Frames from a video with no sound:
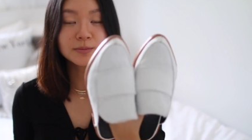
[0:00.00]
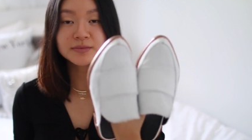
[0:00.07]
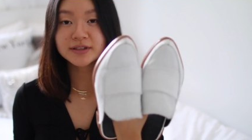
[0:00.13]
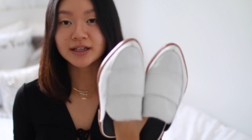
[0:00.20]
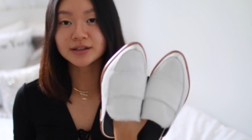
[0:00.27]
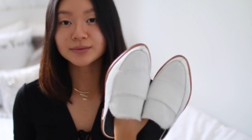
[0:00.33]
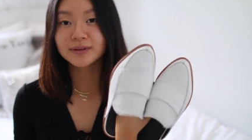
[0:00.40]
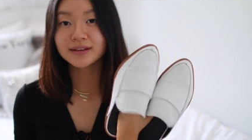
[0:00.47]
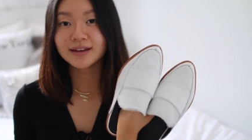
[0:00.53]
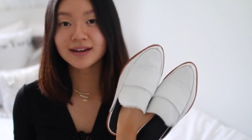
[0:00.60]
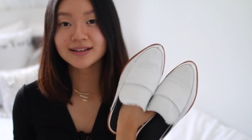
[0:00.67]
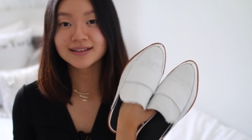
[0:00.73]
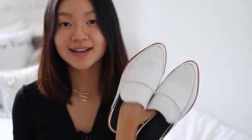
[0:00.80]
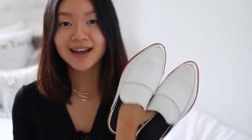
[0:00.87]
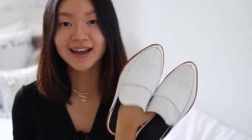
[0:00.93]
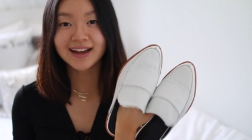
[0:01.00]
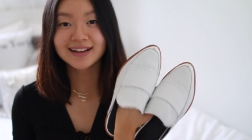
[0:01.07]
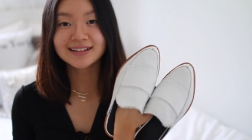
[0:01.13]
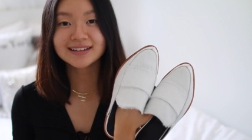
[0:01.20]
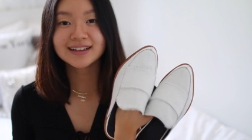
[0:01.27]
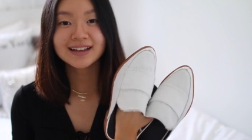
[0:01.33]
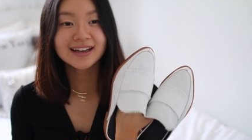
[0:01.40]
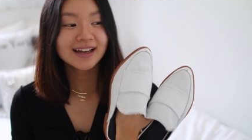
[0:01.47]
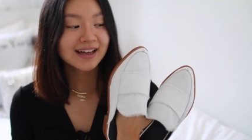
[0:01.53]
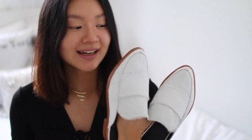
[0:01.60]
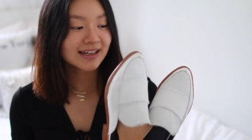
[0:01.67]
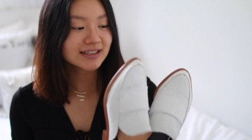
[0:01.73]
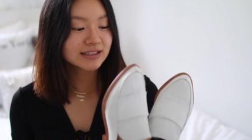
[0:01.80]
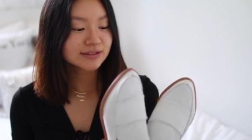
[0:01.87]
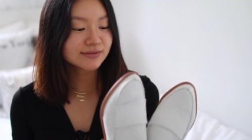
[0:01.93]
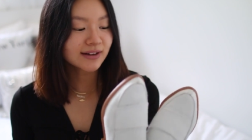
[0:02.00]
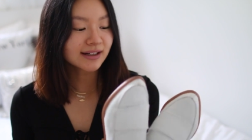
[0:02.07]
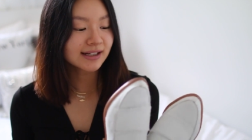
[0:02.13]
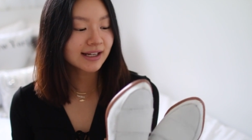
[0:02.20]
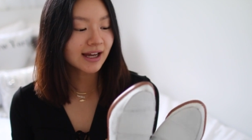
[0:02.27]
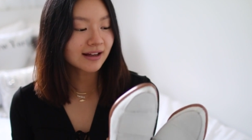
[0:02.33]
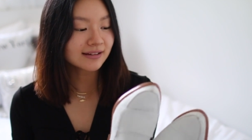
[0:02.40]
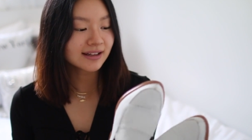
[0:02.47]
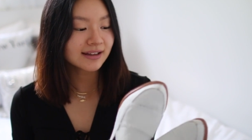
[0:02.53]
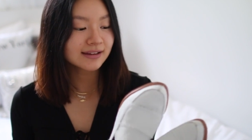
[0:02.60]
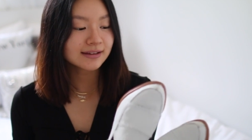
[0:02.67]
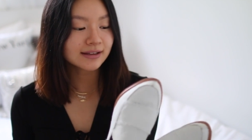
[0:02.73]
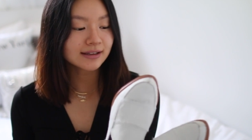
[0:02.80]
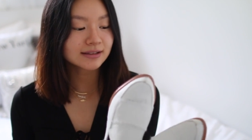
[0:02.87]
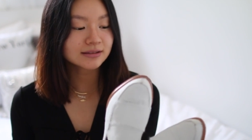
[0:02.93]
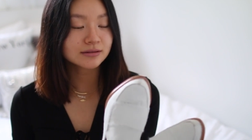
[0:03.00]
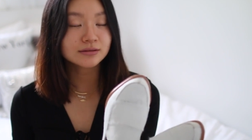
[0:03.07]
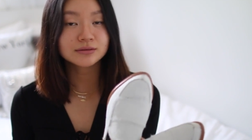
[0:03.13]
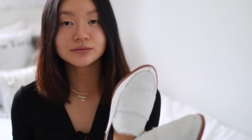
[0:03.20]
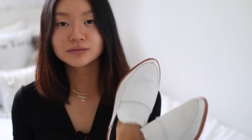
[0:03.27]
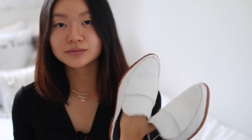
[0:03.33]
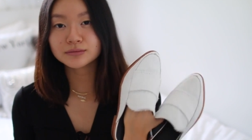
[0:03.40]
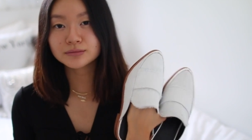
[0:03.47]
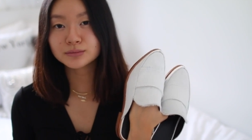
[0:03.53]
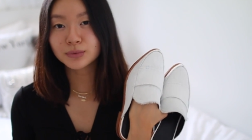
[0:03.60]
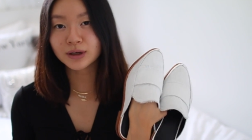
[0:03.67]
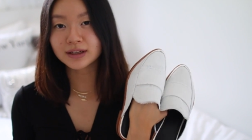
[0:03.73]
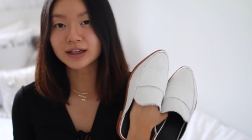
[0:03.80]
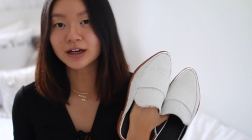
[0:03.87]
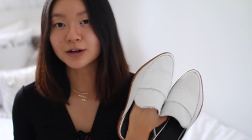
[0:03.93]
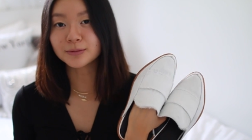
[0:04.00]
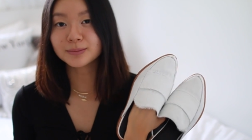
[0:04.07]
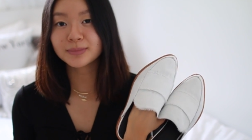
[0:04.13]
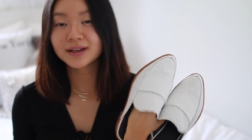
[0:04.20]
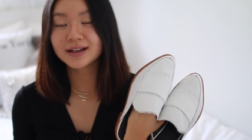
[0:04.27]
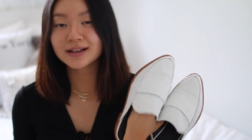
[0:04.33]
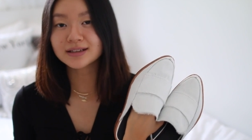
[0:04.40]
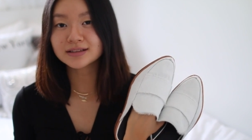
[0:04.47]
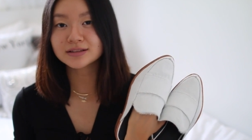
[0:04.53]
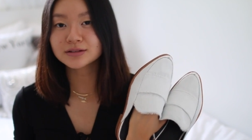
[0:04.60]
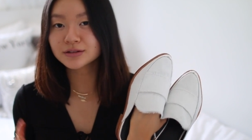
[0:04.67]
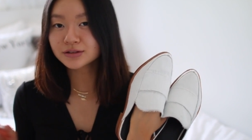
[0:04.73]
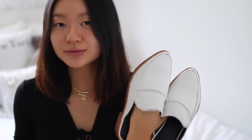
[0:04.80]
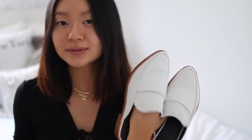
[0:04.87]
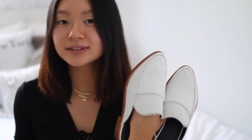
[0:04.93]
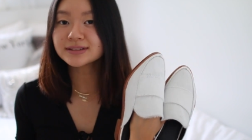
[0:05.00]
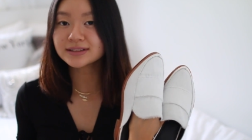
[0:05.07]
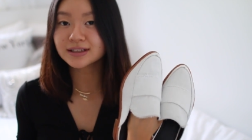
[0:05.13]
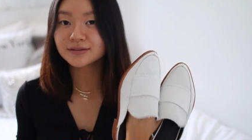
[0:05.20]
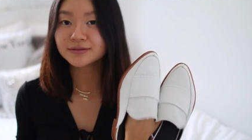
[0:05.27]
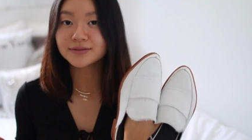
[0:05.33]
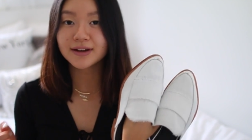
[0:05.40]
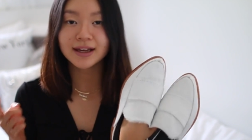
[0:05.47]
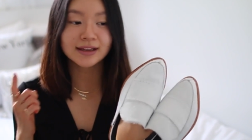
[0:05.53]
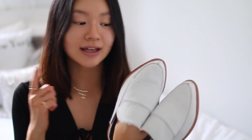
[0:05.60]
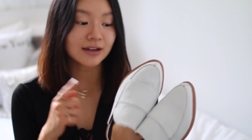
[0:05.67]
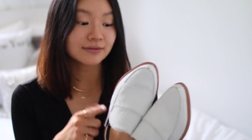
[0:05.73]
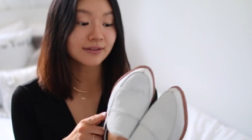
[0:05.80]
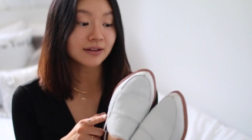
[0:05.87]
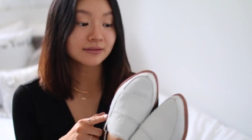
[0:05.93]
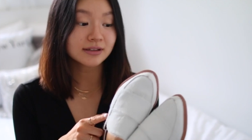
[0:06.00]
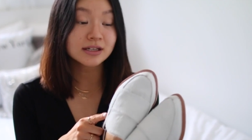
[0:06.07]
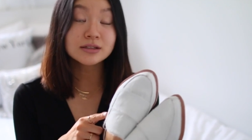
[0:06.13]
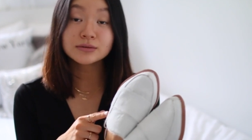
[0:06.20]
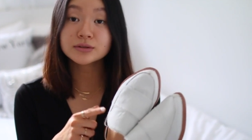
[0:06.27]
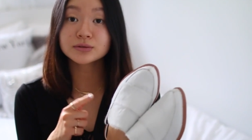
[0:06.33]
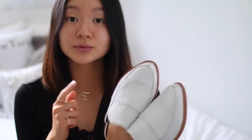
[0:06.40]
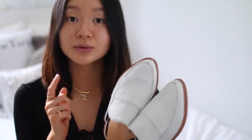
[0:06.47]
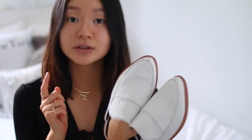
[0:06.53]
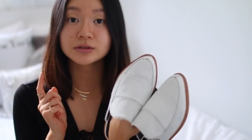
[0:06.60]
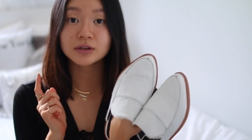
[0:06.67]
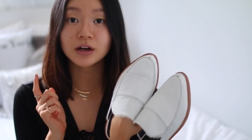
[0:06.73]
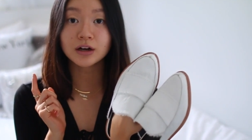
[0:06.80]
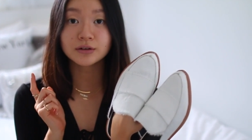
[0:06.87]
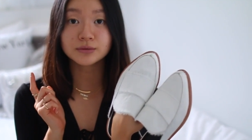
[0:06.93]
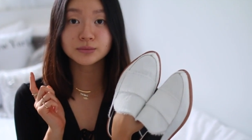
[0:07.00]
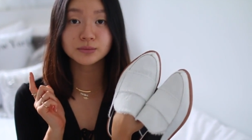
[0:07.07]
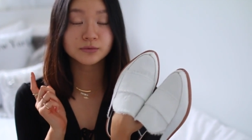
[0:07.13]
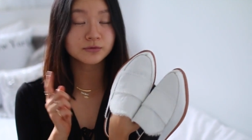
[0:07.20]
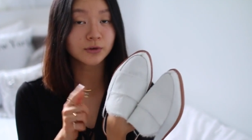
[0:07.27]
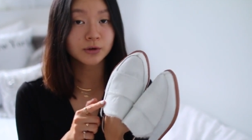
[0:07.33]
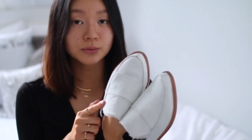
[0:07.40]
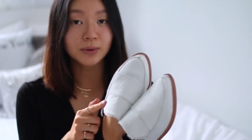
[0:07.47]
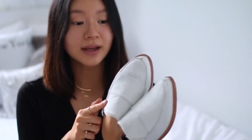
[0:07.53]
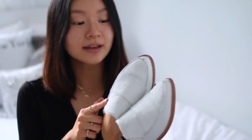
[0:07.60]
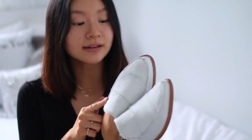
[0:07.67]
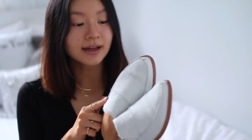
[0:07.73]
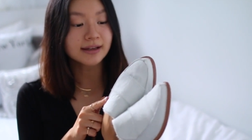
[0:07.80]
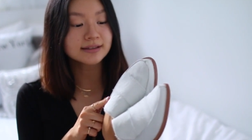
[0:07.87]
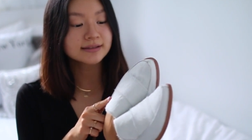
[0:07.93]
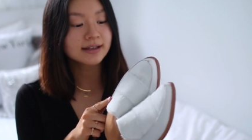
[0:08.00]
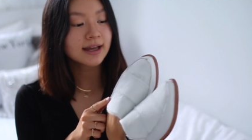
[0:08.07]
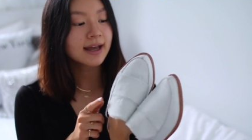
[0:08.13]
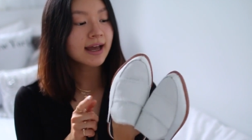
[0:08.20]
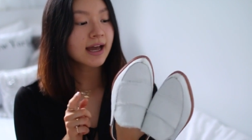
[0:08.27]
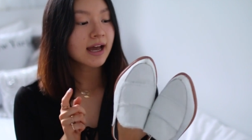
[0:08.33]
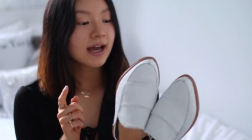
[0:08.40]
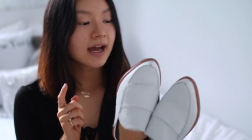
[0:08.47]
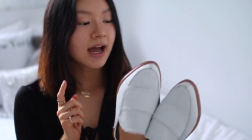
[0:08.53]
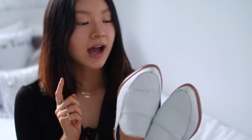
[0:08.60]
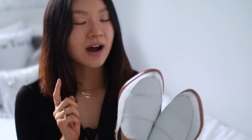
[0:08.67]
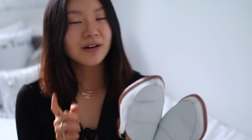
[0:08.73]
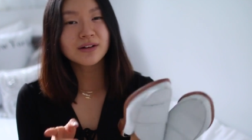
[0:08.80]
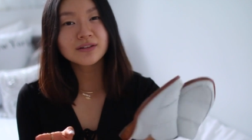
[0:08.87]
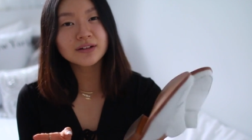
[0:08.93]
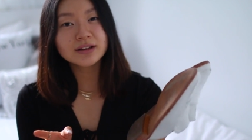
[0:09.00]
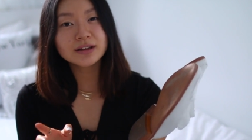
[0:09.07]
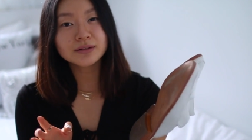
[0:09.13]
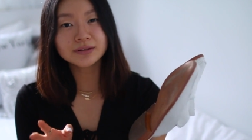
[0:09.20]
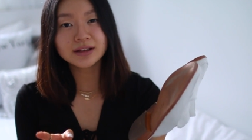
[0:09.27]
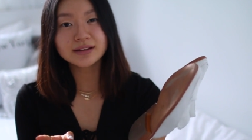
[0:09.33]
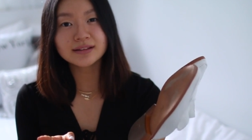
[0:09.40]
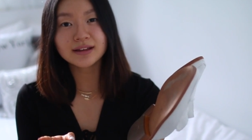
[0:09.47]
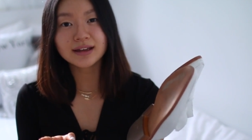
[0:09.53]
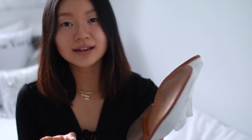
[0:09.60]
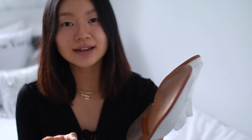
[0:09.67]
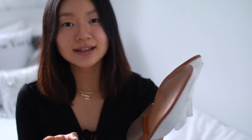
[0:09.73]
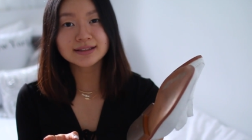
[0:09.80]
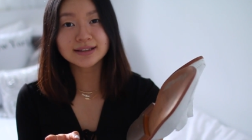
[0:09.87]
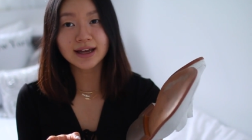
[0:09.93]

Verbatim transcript: obsessed with it, and it's funny how like things work out because those ones didn't fit and I found these ones which are for way less. However, the only thing is